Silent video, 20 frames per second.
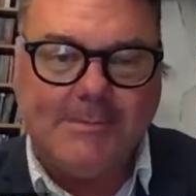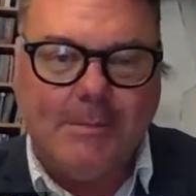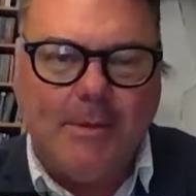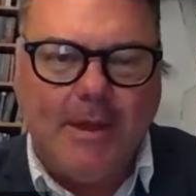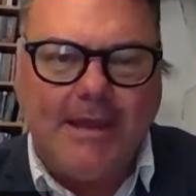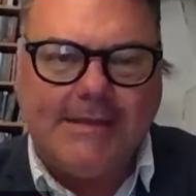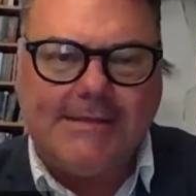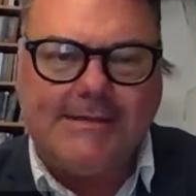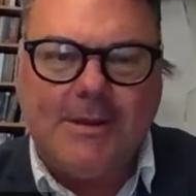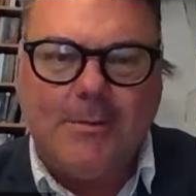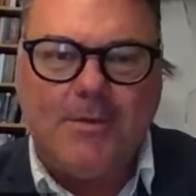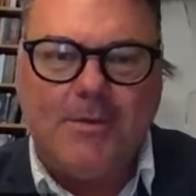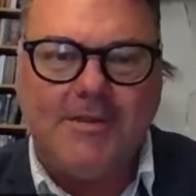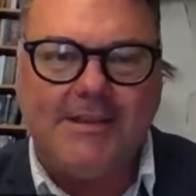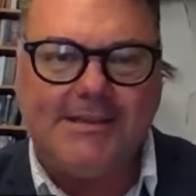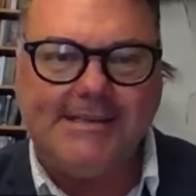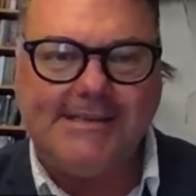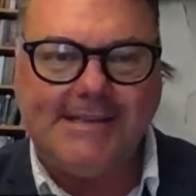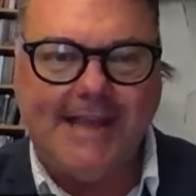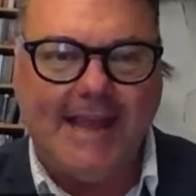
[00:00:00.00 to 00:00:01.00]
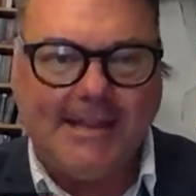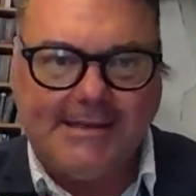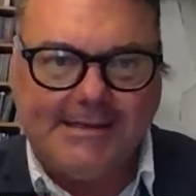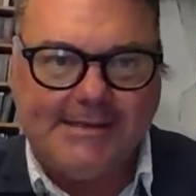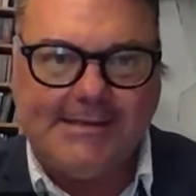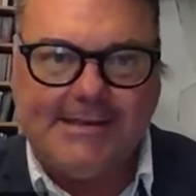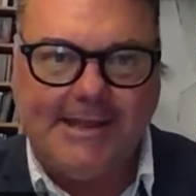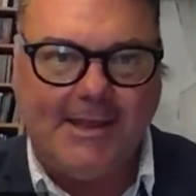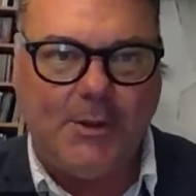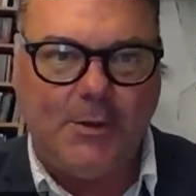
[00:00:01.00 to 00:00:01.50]
about some of the
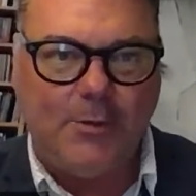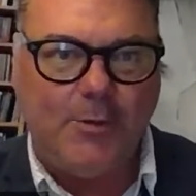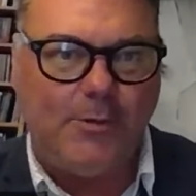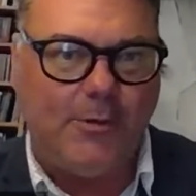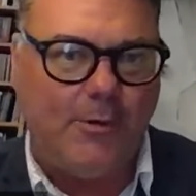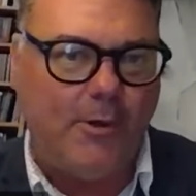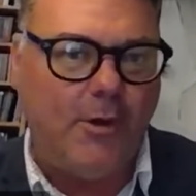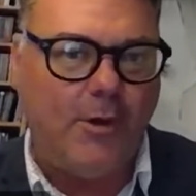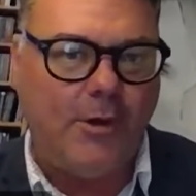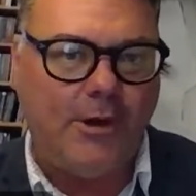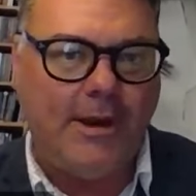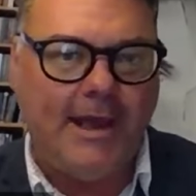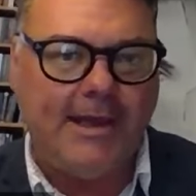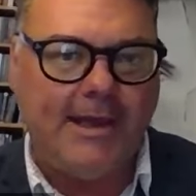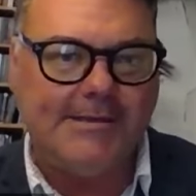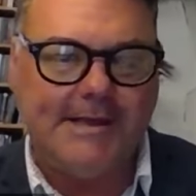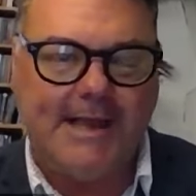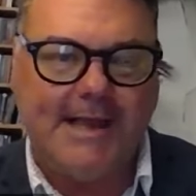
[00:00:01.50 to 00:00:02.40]
sets that you were on as,